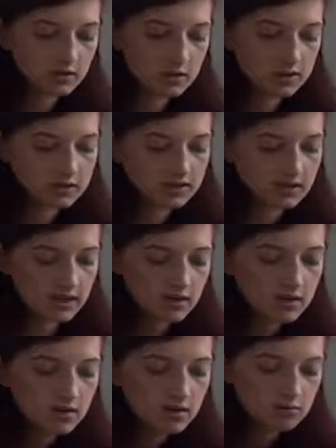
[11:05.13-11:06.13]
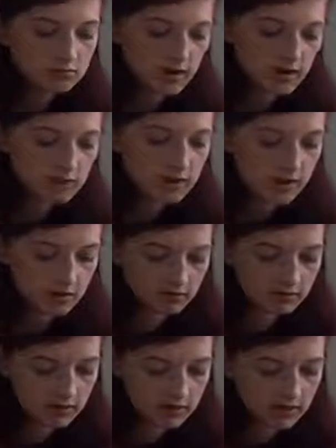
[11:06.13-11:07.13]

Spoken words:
we're going to say right about